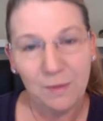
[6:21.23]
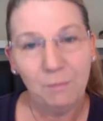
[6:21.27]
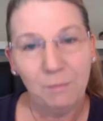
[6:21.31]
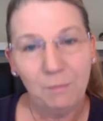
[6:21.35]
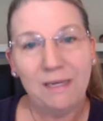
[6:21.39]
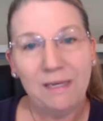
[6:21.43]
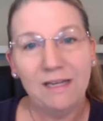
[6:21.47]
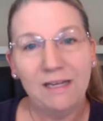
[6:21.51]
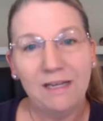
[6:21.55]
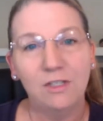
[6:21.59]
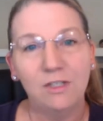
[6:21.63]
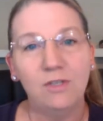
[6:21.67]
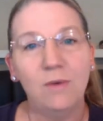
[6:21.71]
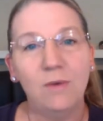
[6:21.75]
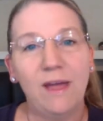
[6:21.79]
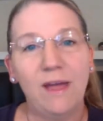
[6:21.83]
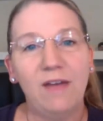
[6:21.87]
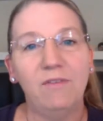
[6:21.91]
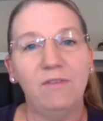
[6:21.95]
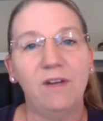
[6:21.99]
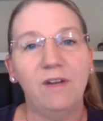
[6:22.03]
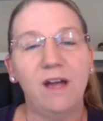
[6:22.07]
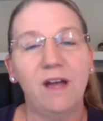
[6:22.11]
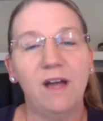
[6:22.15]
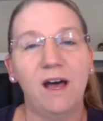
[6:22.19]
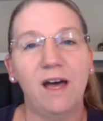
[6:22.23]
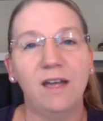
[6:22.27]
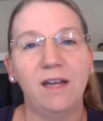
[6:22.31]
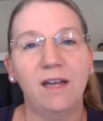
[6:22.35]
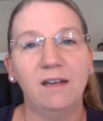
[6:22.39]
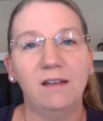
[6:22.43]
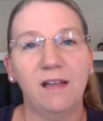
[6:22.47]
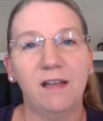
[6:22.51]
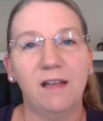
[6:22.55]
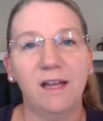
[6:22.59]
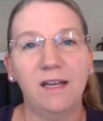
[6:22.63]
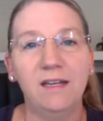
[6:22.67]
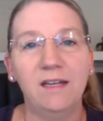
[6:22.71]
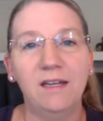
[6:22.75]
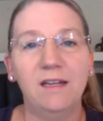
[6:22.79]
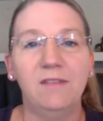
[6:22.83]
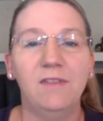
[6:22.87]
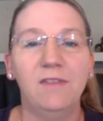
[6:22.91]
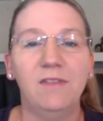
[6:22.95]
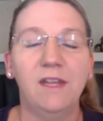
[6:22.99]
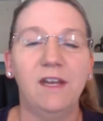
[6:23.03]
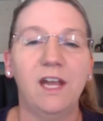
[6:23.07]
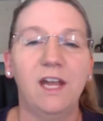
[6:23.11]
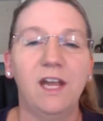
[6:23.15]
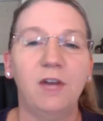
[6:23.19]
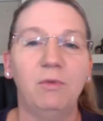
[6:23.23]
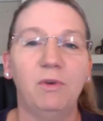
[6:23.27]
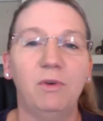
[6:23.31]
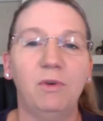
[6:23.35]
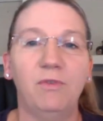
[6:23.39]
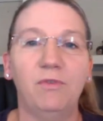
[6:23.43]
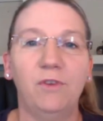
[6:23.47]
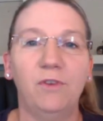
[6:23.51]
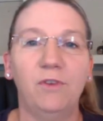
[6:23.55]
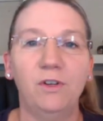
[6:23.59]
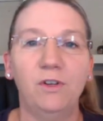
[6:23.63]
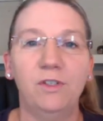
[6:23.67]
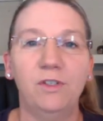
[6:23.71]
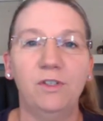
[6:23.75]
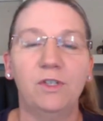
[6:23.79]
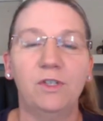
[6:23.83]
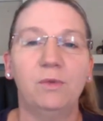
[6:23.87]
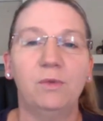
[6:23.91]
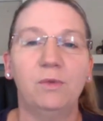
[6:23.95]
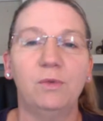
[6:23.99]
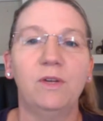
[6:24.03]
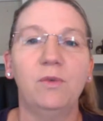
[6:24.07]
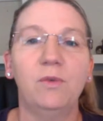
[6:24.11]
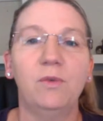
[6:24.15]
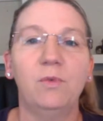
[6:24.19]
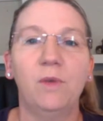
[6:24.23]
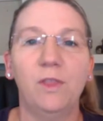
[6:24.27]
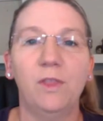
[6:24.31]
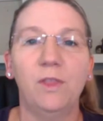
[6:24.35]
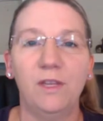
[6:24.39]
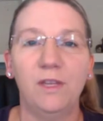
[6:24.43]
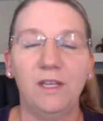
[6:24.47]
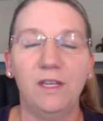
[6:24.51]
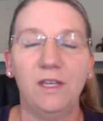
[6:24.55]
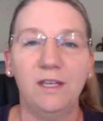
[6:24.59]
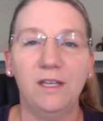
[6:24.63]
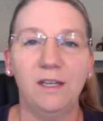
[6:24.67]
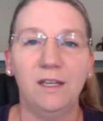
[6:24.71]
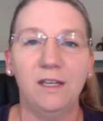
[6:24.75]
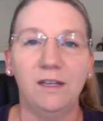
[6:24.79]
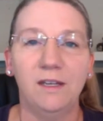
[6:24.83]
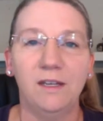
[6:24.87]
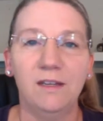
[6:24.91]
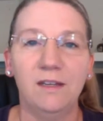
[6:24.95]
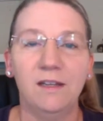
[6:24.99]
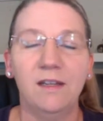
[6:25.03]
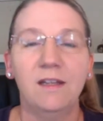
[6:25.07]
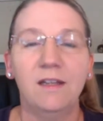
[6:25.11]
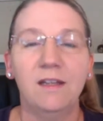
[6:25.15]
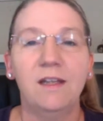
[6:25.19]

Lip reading: but I do have it online, and then I refer to it within